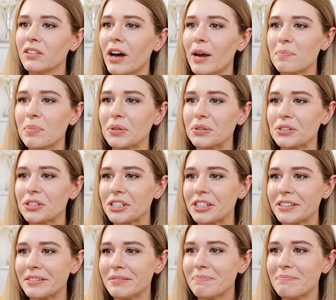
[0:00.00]
Light
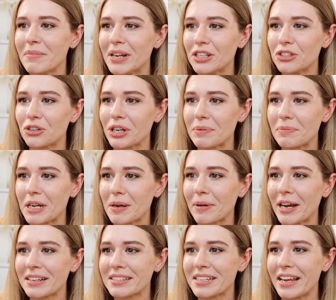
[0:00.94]
pollution, me dreaming
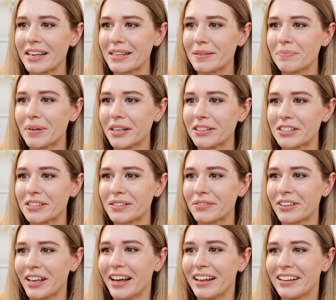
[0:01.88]
about taking pictures
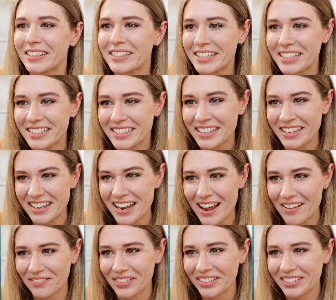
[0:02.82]
of galaxies and
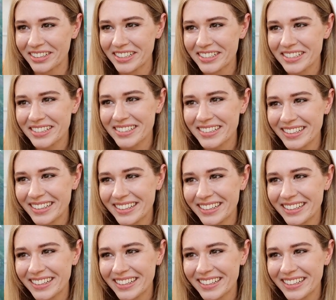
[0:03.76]
nebulas.